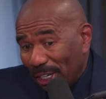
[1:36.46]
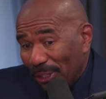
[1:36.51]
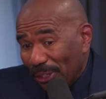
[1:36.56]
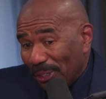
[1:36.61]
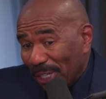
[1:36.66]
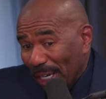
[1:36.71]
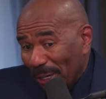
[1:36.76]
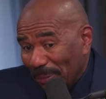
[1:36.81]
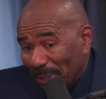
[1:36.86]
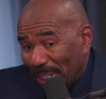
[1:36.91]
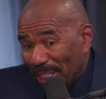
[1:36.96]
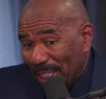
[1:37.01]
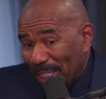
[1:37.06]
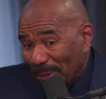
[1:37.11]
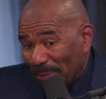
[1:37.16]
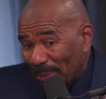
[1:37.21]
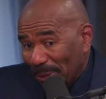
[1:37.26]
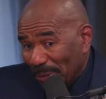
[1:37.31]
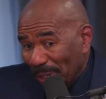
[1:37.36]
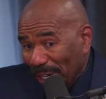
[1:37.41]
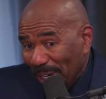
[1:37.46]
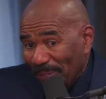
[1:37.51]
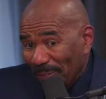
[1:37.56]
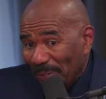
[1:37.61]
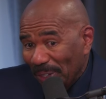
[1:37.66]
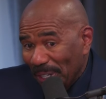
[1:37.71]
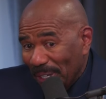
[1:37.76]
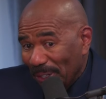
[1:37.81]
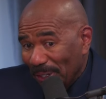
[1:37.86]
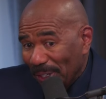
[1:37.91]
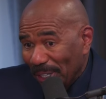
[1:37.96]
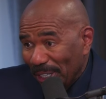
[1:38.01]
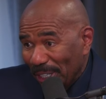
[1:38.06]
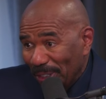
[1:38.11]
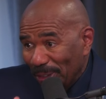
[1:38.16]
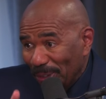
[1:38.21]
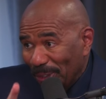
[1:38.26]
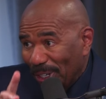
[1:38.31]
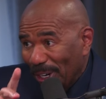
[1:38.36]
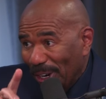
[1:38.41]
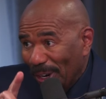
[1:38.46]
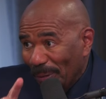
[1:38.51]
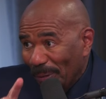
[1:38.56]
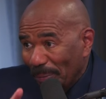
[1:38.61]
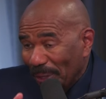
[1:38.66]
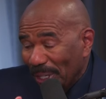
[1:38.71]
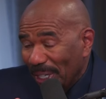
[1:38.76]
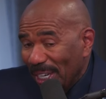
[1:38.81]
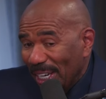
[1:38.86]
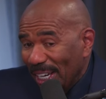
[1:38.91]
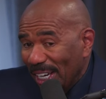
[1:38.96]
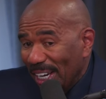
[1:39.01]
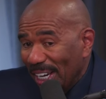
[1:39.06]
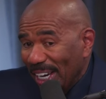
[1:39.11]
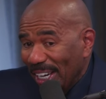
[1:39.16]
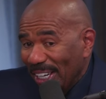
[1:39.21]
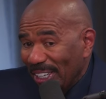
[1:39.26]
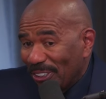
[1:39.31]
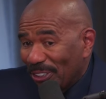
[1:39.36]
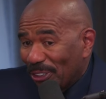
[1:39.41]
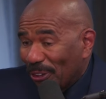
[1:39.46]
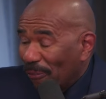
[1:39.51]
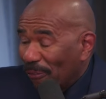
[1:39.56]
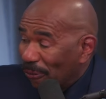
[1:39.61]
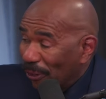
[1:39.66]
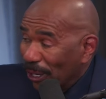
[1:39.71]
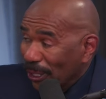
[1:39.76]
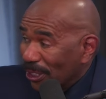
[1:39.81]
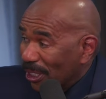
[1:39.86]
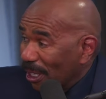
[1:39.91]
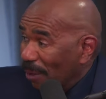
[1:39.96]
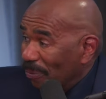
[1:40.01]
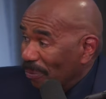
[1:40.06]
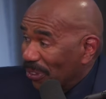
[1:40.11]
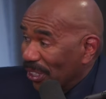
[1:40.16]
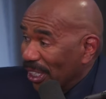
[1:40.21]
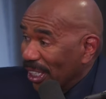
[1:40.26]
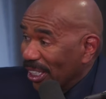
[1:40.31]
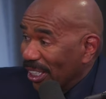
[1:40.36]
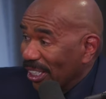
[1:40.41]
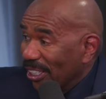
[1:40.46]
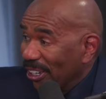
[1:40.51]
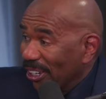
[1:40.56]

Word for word: you got to be kidding me, right? Okay, you called me. And so first I'm thinking,